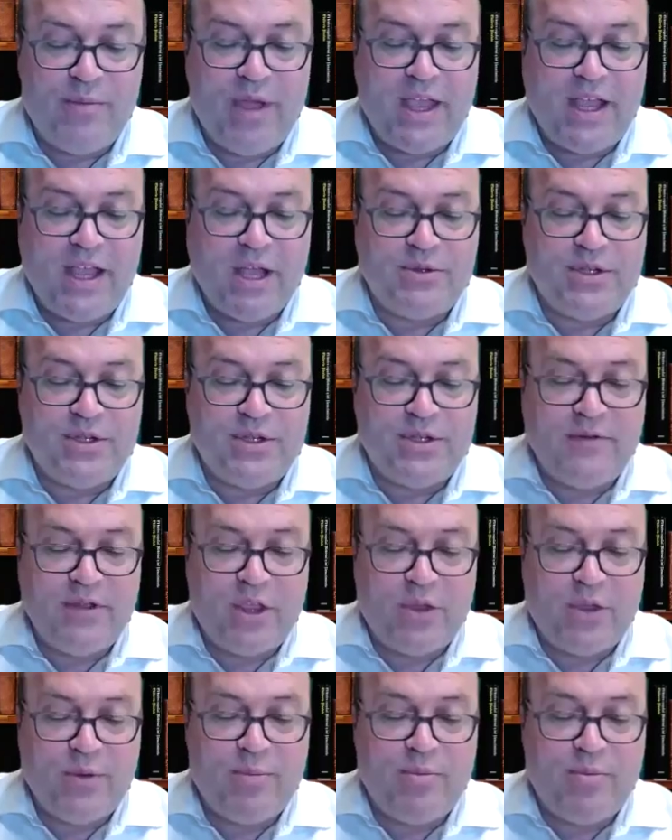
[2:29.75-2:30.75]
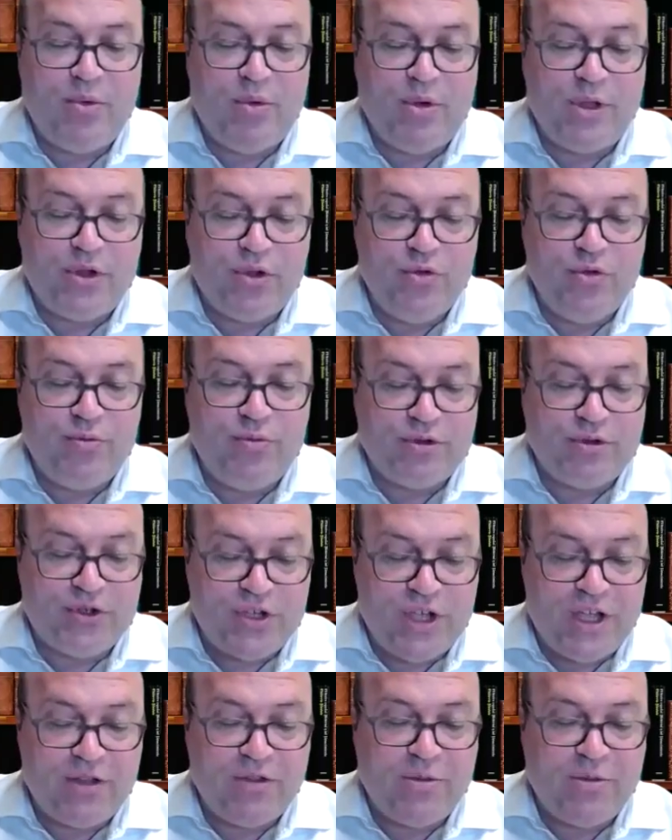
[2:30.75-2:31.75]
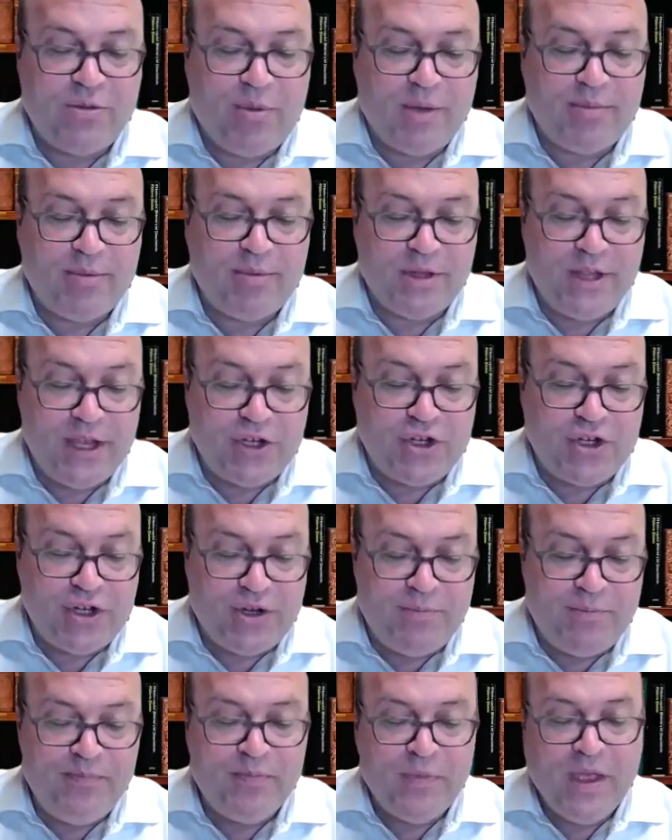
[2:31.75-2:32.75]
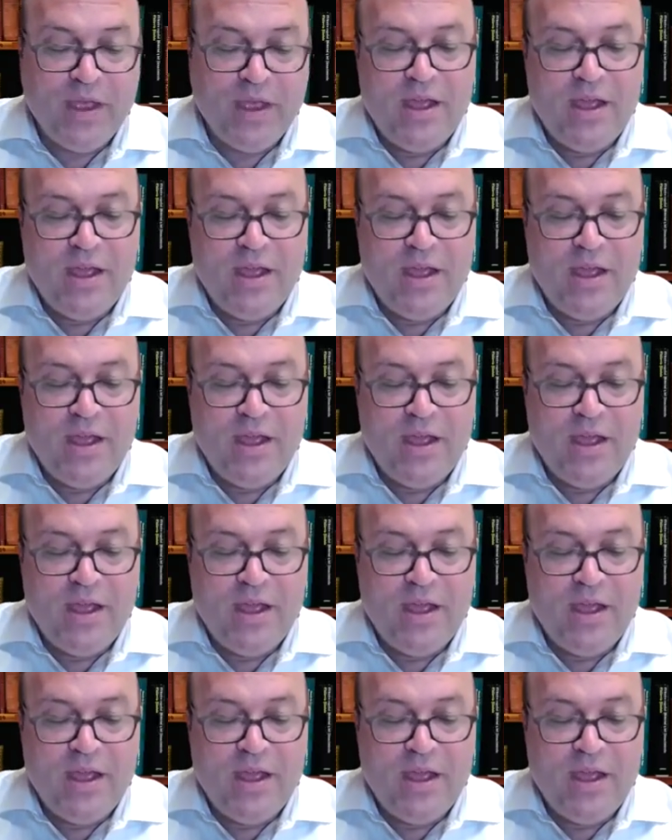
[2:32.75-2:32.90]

making up 73.2% of the population,